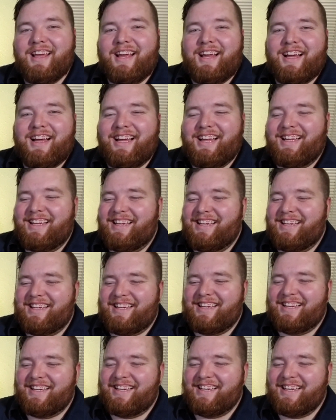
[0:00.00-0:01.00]

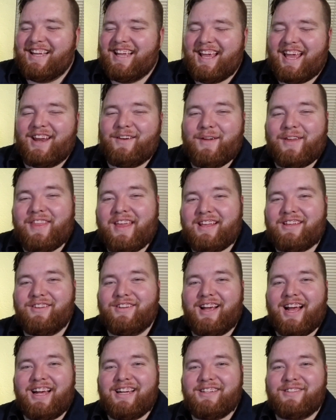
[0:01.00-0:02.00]
Anyway, thank you
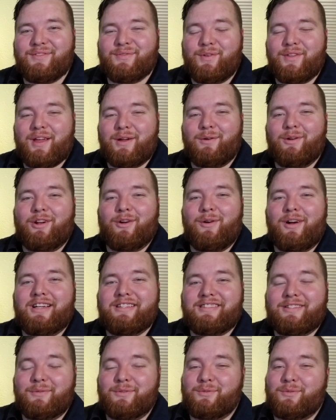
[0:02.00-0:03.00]
guys for that
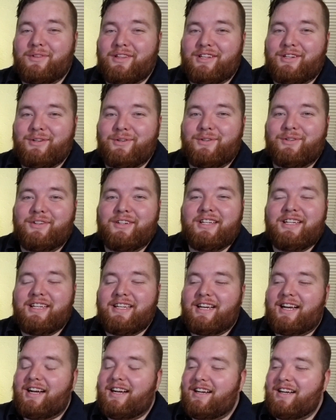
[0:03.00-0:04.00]
request. That was really cool.
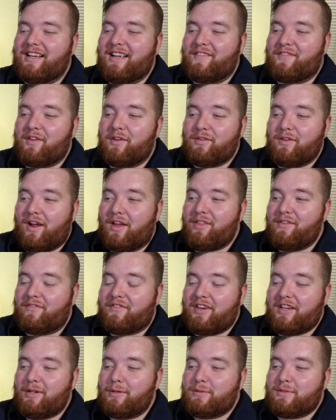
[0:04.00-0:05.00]
If there are other
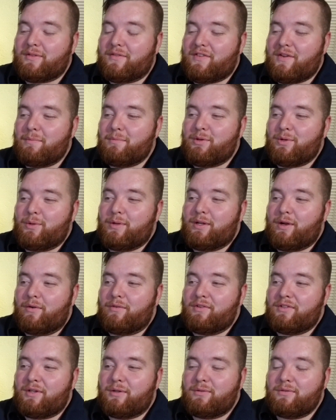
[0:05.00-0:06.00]
videos of him doing
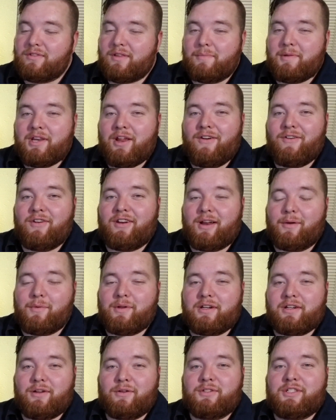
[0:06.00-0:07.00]
overtones, let me know, and I
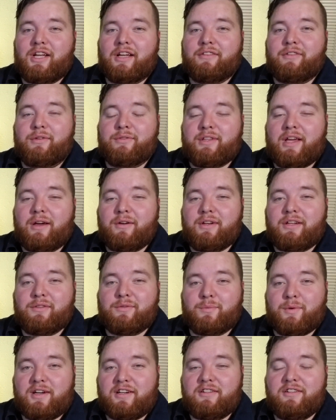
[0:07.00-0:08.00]
want to go check those out
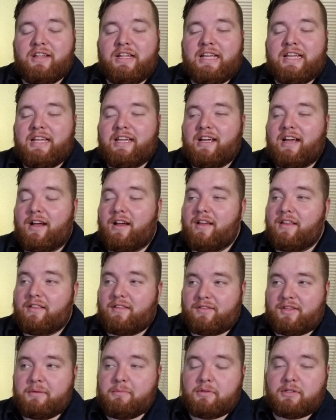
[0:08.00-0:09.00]
as well.
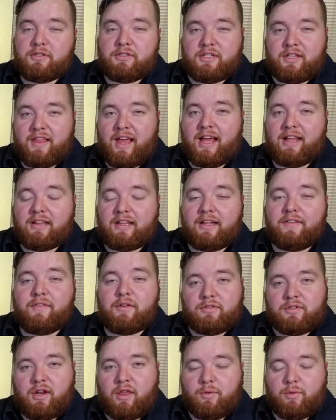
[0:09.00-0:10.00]
Similar to that, like if
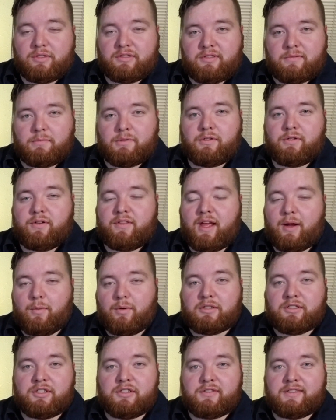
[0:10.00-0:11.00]
there's another one similar to that
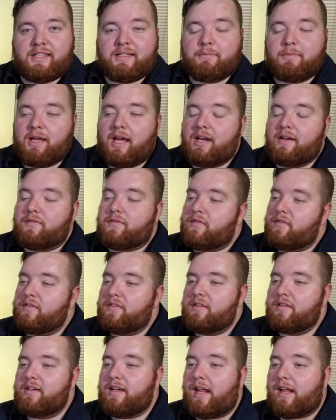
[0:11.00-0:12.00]
where it's just him kind of
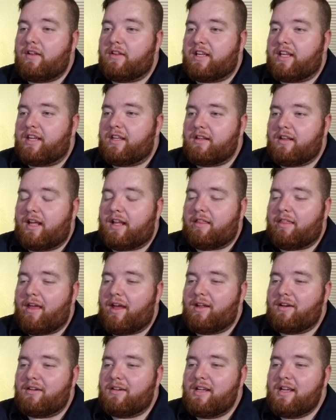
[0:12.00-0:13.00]
nailing it like that.